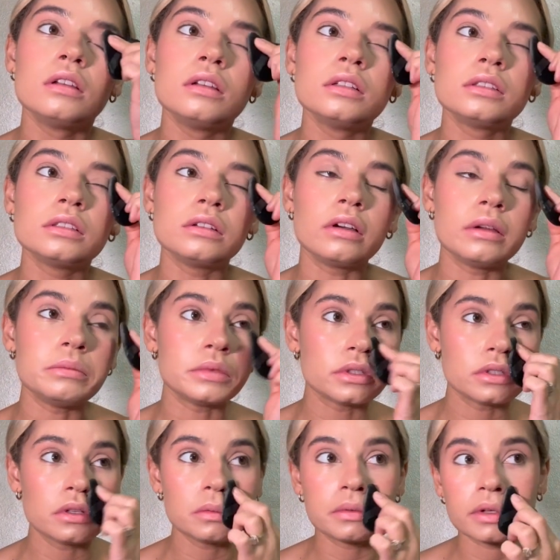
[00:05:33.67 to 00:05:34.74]
So I'm
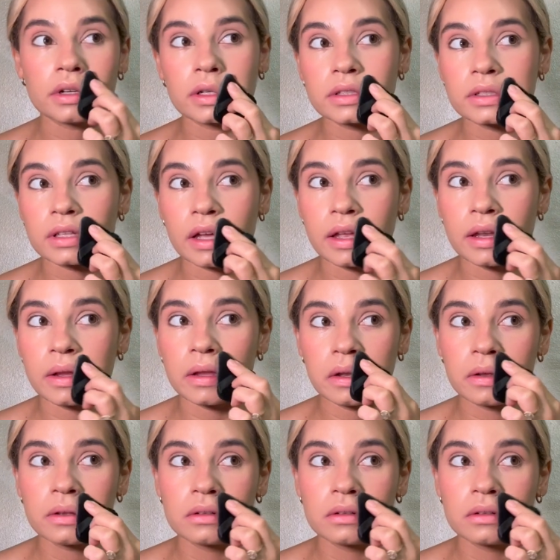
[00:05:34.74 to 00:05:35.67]
super excited.